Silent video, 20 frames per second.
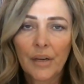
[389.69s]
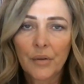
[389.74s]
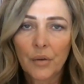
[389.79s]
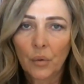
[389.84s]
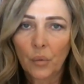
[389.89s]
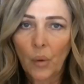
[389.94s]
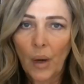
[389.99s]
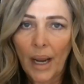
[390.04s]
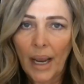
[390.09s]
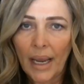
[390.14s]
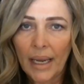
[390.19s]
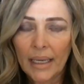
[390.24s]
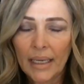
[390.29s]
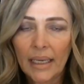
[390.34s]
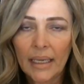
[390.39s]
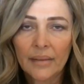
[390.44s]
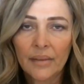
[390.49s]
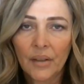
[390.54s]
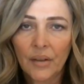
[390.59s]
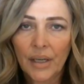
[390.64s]
other way
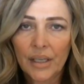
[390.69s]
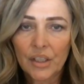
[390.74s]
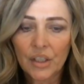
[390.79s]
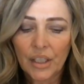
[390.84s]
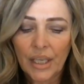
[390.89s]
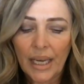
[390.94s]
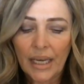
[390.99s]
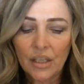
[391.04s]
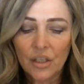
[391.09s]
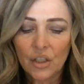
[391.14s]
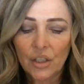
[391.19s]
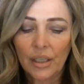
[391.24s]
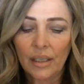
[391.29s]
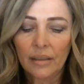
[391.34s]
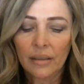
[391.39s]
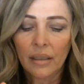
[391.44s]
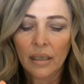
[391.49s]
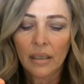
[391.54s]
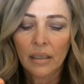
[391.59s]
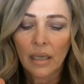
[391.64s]
in their
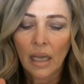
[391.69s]
education,